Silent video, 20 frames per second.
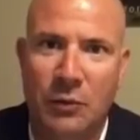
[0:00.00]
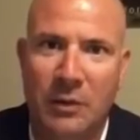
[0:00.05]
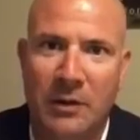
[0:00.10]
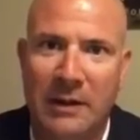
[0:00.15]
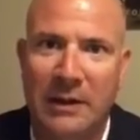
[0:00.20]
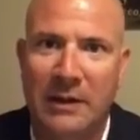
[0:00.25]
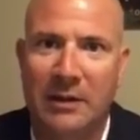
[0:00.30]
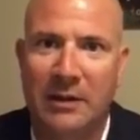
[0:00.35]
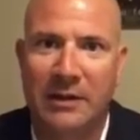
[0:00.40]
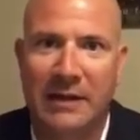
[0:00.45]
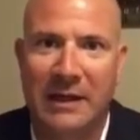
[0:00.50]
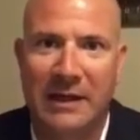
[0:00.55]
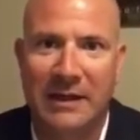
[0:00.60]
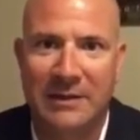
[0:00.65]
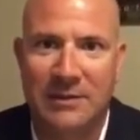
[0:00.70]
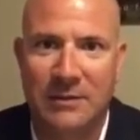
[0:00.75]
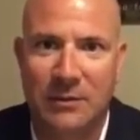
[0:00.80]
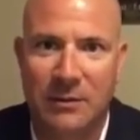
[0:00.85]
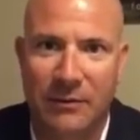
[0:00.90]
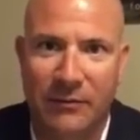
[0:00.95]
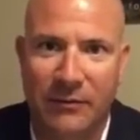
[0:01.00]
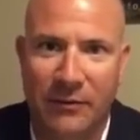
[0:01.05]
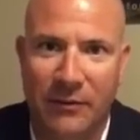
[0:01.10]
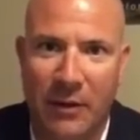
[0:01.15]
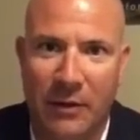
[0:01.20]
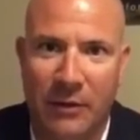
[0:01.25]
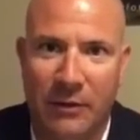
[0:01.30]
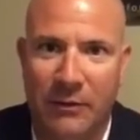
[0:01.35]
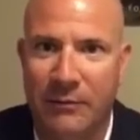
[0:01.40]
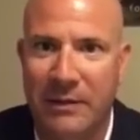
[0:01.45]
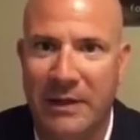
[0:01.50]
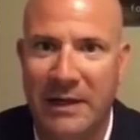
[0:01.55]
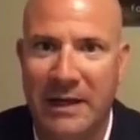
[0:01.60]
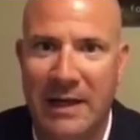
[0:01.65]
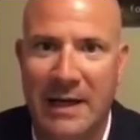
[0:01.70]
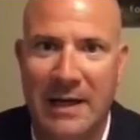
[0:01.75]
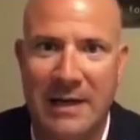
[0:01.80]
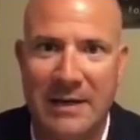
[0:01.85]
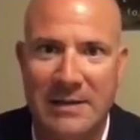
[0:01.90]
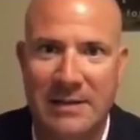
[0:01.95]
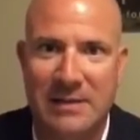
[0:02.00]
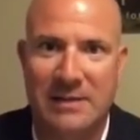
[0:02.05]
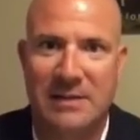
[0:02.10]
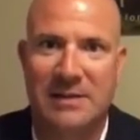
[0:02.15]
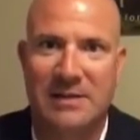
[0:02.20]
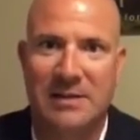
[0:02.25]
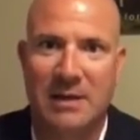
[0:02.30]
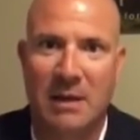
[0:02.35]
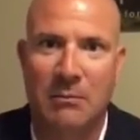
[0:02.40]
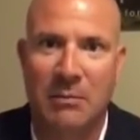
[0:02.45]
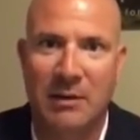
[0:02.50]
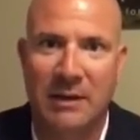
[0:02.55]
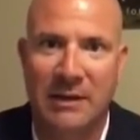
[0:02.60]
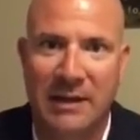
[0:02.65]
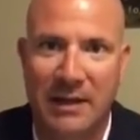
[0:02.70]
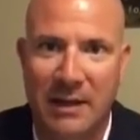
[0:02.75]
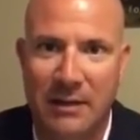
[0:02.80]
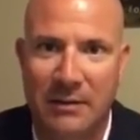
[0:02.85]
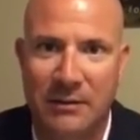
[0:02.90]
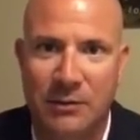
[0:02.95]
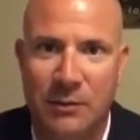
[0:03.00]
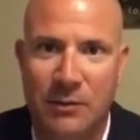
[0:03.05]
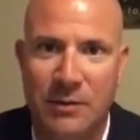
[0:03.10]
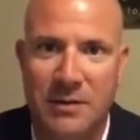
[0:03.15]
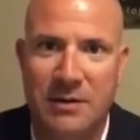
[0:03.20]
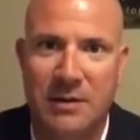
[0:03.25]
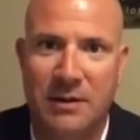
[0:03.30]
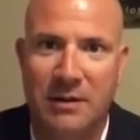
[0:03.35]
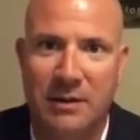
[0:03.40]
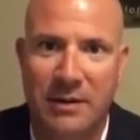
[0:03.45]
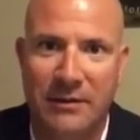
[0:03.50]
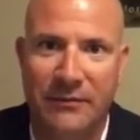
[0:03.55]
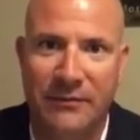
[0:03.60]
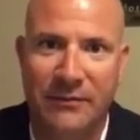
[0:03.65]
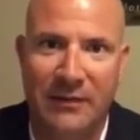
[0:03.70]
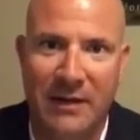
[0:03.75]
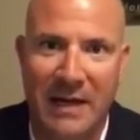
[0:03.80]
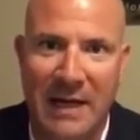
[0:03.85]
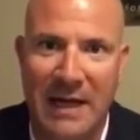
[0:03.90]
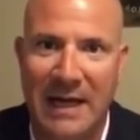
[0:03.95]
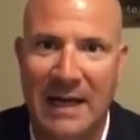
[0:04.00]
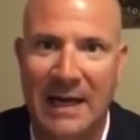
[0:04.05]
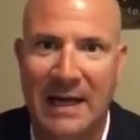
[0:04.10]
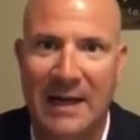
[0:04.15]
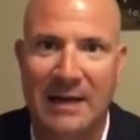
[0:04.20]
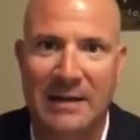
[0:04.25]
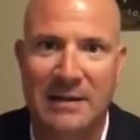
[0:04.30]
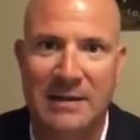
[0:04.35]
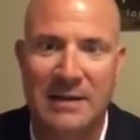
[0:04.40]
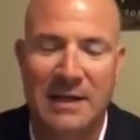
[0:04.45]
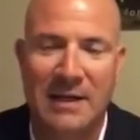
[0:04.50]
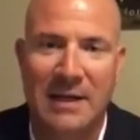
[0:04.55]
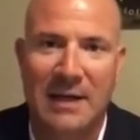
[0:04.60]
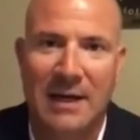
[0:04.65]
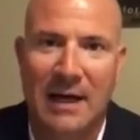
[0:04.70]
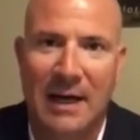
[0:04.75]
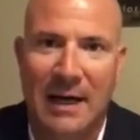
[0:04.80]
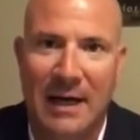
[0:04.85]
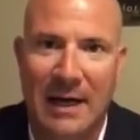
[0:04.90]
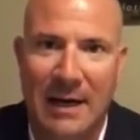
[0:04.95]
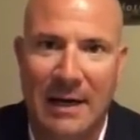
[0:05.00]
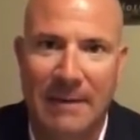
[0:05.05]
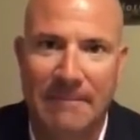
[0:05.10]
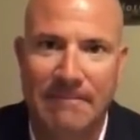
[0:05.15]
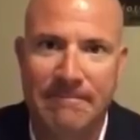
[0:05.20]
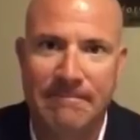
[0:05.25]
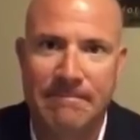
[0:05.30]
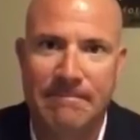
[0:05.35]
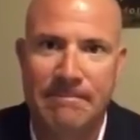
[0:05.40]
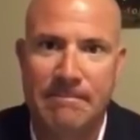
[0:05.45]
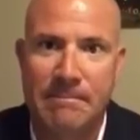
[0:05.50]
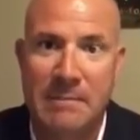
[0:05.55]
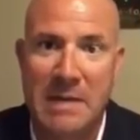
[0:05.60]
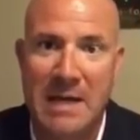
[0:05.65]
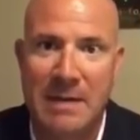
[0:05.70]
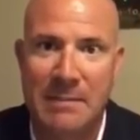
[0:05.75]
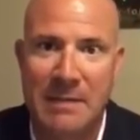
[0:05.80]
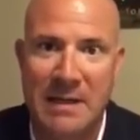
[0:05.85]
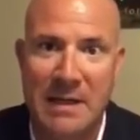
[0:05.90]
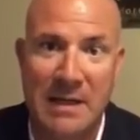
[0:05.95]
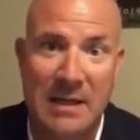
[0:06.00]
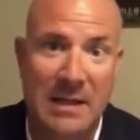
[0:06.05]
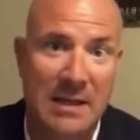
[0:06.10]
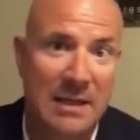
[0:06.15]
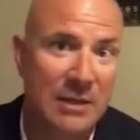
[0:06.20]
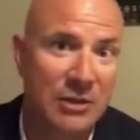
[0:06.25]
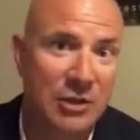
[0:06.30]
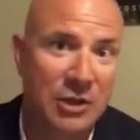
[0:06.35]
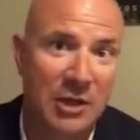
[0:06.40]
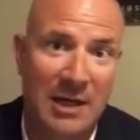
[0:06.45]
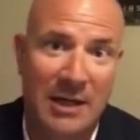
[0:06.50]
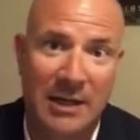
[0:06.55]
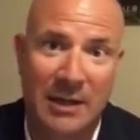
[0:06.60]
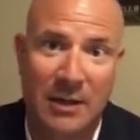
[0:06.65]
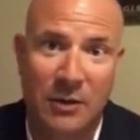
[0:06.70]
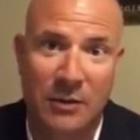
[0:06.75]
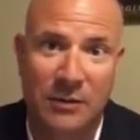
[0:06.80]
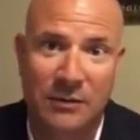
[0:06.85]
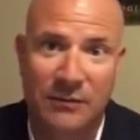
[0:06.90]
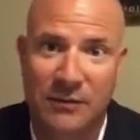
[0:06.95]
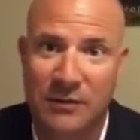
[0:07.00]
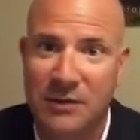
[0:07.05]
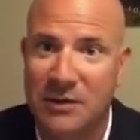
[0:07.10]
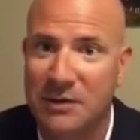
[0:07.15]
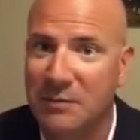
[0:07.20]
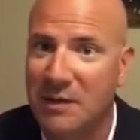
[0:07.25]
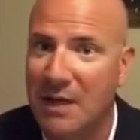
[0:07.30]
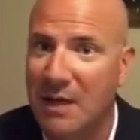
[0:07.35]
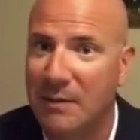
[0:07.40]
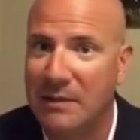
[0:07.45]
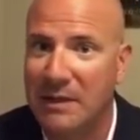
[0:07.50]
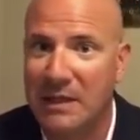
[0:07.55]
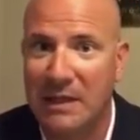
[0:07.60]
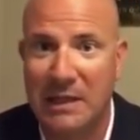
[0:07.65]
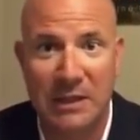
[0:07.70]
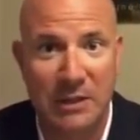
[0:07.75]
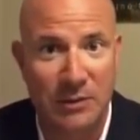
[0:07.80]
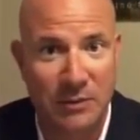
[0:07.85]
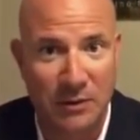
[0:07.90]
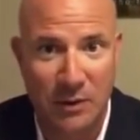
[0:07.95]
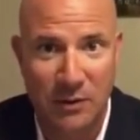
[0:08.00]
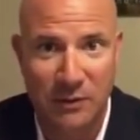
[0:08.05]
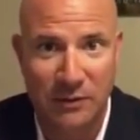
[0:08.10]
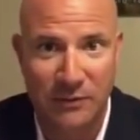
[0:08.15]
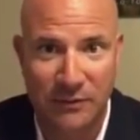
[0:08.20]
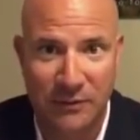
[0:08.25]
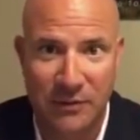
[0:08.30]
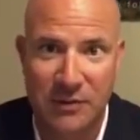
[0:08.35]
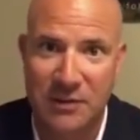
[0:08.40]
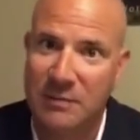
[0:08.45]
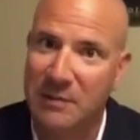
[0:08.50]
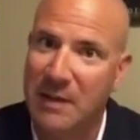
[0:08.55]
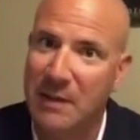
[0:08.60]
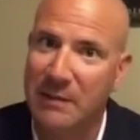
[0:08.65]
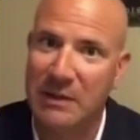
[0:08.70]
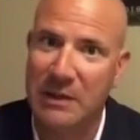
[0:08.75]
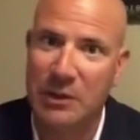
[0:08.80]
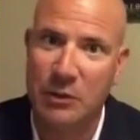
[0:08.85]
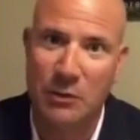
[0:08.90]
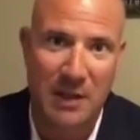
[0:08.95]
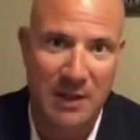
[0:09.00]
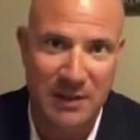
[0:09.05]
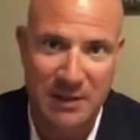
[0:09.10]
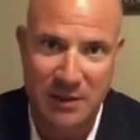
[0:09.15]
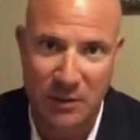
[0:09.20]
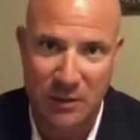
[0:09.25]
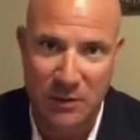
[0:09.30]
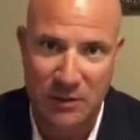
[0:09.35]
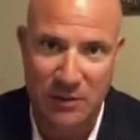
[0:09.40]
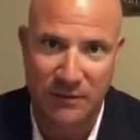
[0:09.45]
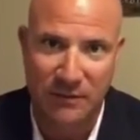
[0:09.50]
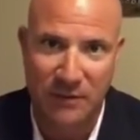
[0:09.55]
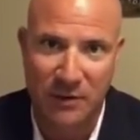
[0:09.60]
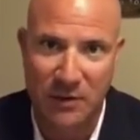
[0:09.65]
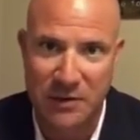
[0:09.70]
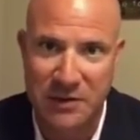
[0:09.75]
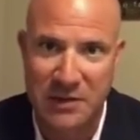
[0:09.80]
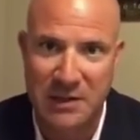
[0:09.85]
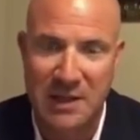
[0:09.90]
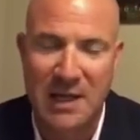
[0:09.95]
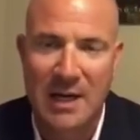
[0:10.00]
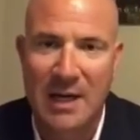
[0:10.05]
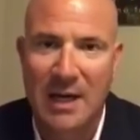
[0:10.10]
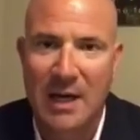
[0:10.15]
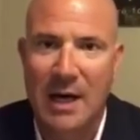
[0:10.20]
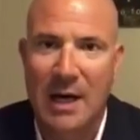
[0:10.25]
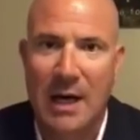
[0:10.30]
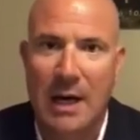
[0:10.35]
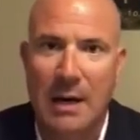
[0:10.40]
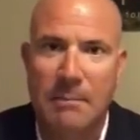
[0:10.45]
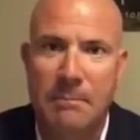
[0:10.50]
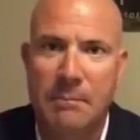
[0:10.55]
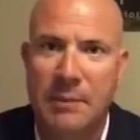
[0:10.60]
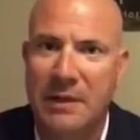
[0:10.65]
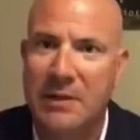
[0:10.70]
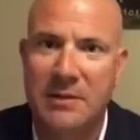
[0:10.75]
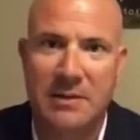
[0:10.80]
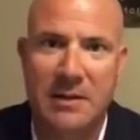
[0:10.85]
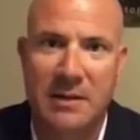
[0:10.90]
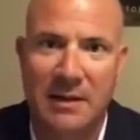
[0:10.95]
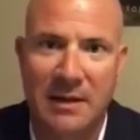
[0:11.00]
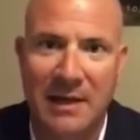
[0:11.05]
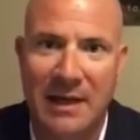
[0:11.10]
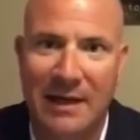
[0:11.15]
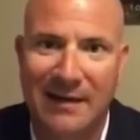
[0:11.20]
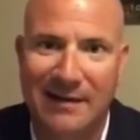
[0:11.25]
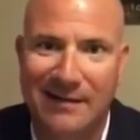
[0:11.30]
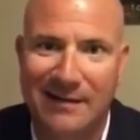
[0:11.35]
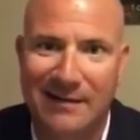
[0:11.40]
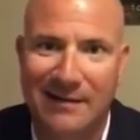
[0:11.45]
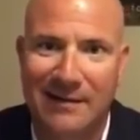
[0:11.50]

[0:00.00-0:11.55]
really looking at sort of three guys stumbling together towards the cliff, and maybe China goes first, maybe the EU goes first, maybe the US goes first. But here's the thing.